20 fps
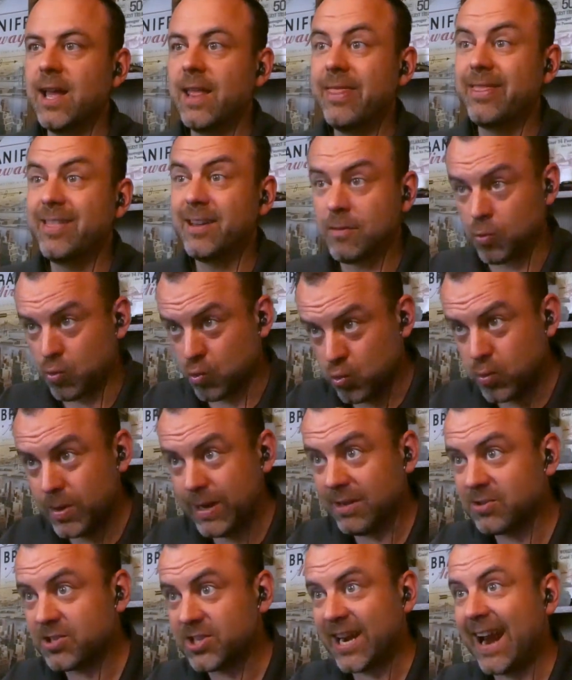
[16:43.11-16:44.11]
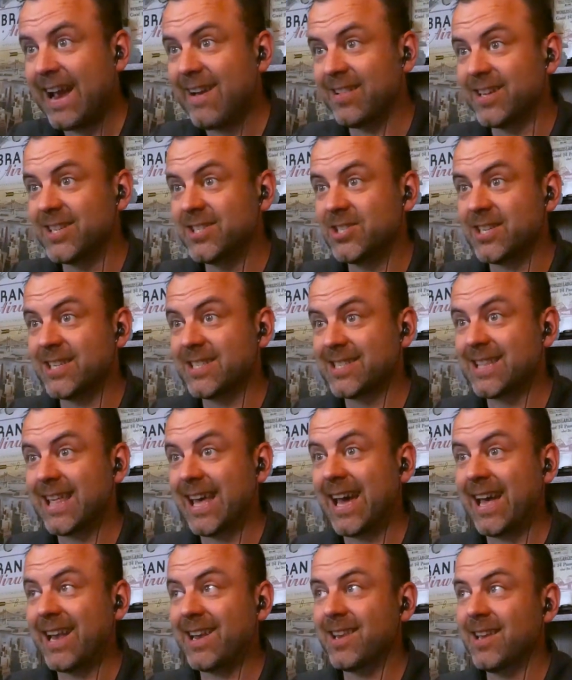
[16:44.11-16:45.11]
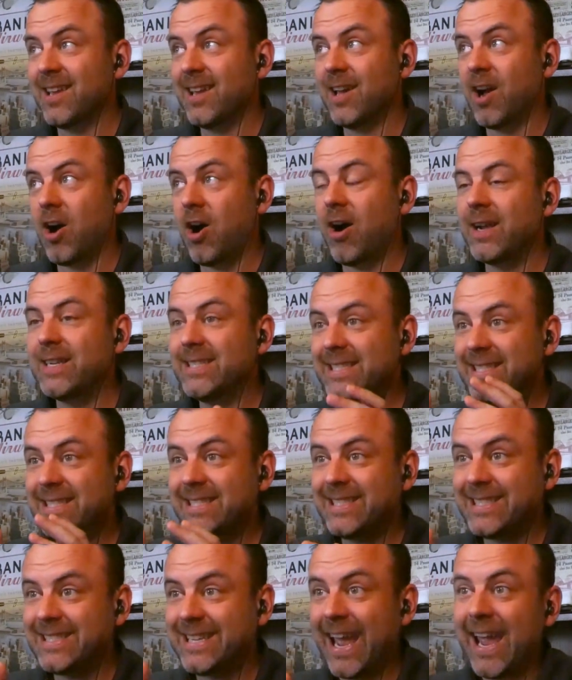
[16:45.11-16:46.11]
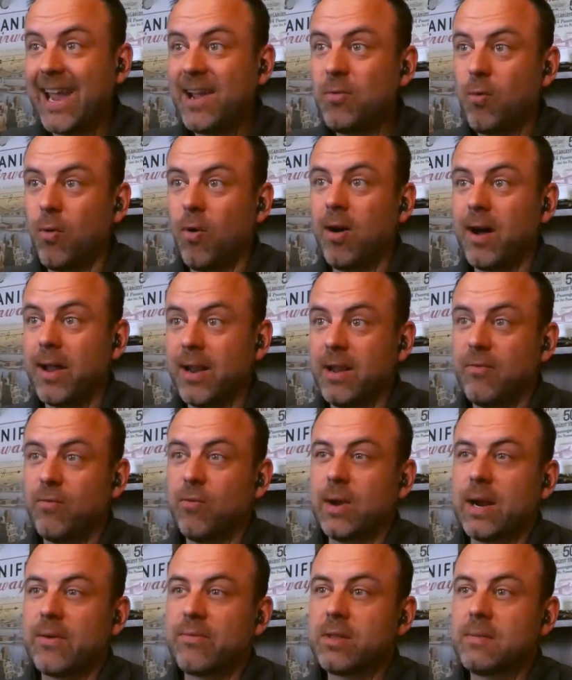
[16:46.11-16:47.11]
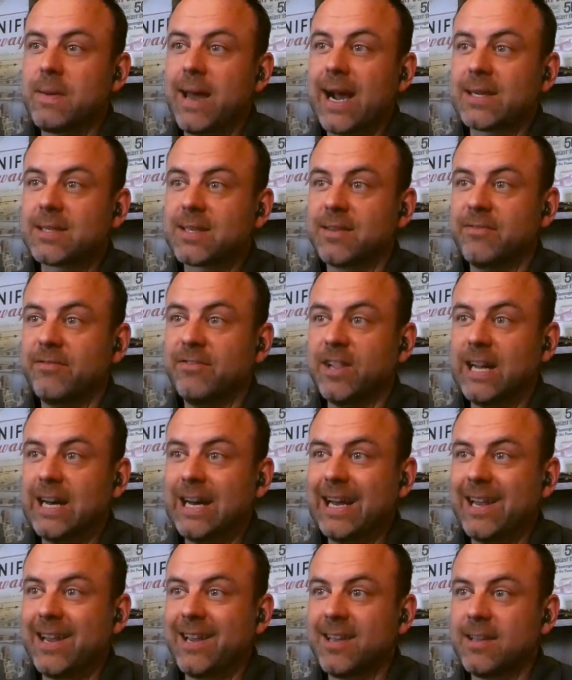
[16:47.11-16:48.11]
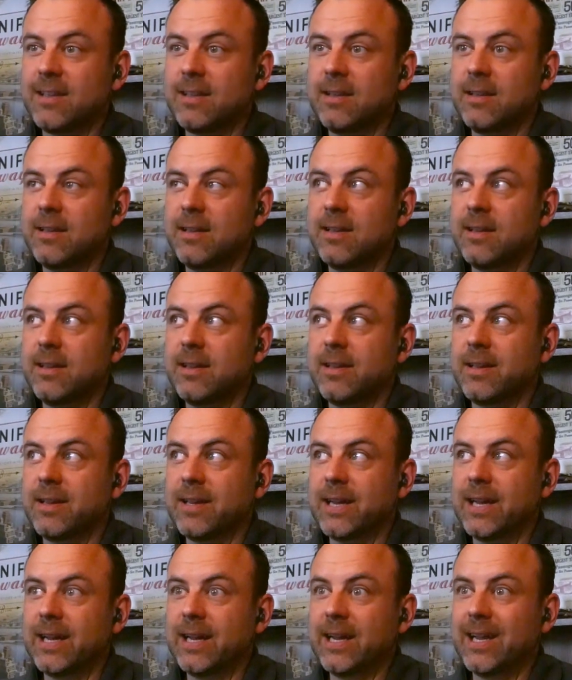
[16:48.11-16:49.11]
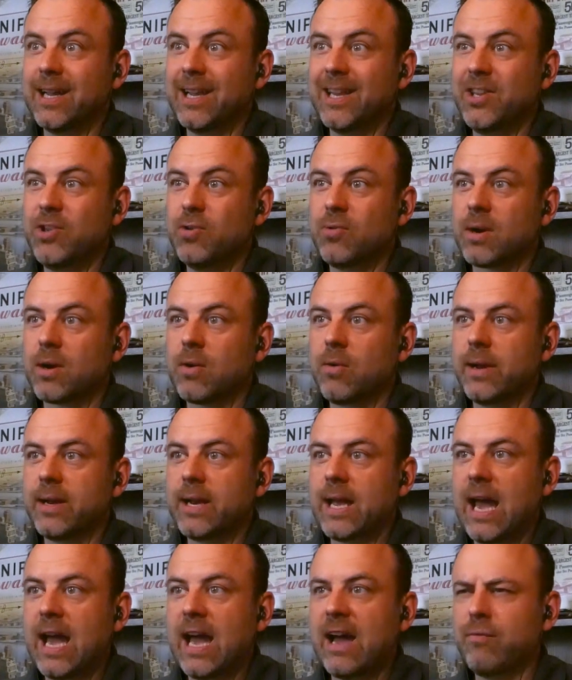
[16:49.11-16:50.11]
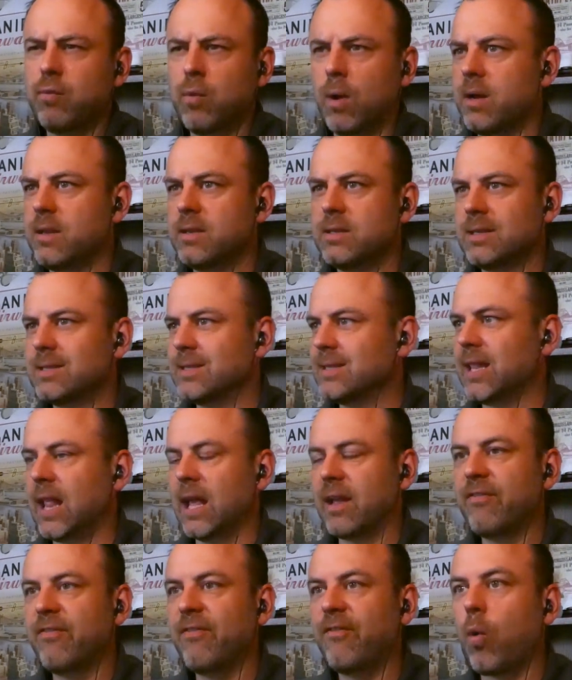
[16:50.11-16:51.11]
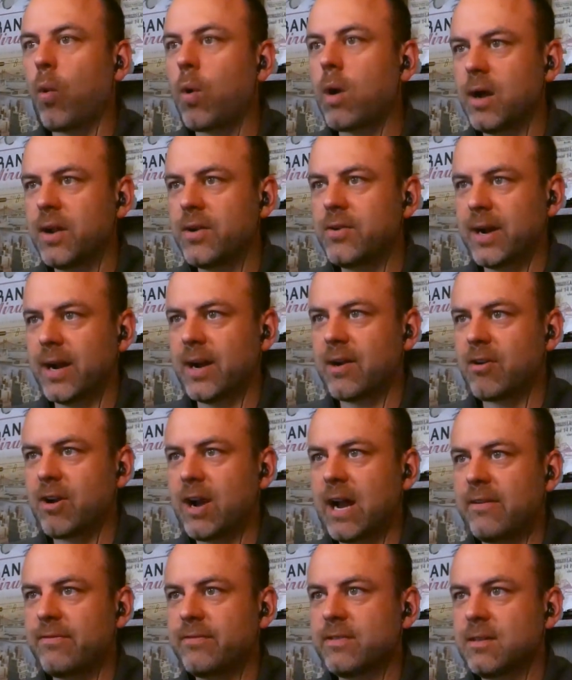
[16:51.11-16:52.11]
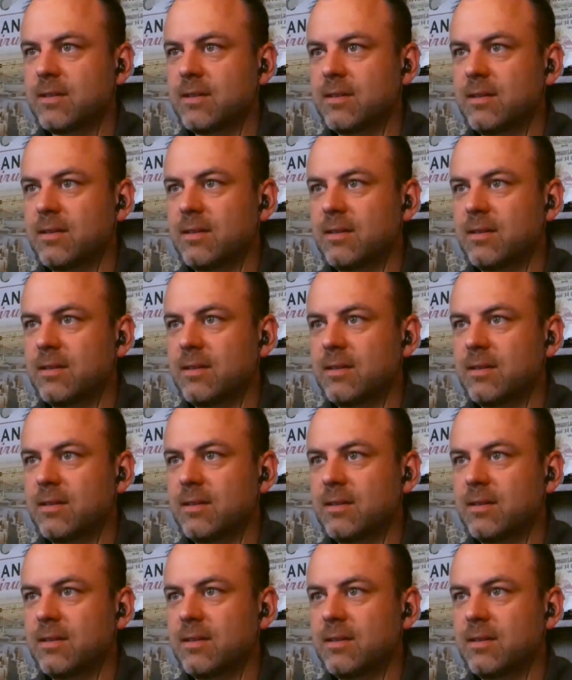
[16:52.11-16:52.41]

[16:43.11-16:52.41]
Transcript: The real challenge is that on day one of whenever the MAX can fly, you are going to have, what is this, like 400 aircraft,